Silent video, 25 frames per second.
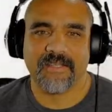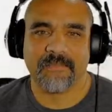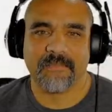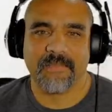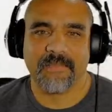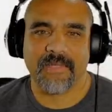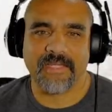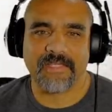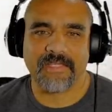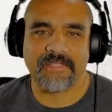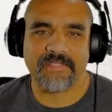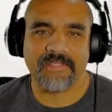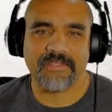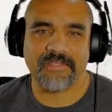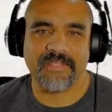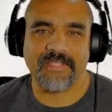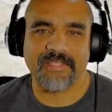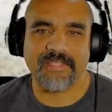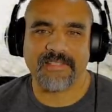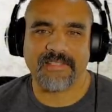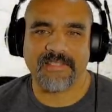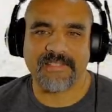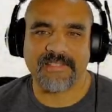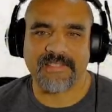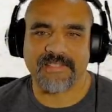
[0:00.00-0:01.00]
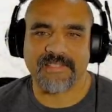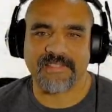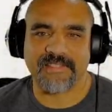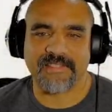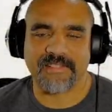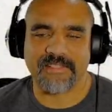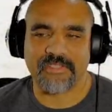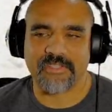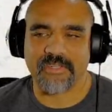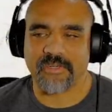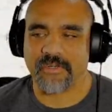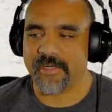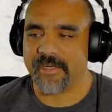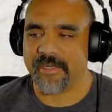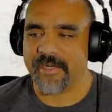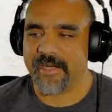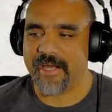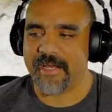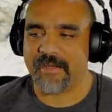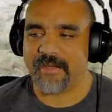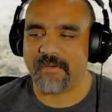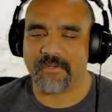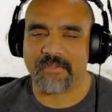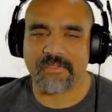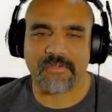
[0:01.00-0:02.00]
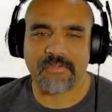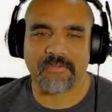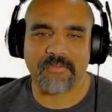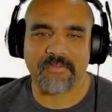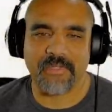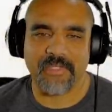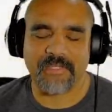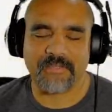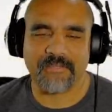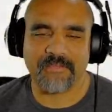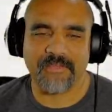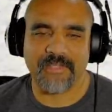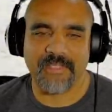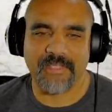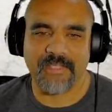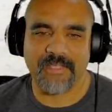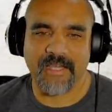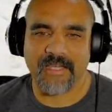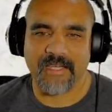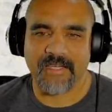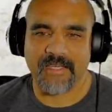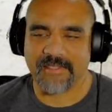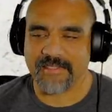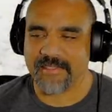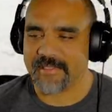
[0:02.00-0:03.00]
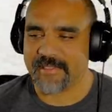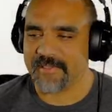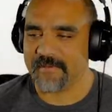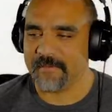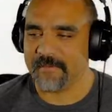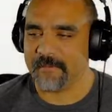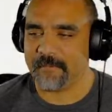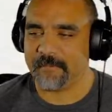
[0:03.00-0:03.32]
But I do think this is turning out really, really nice.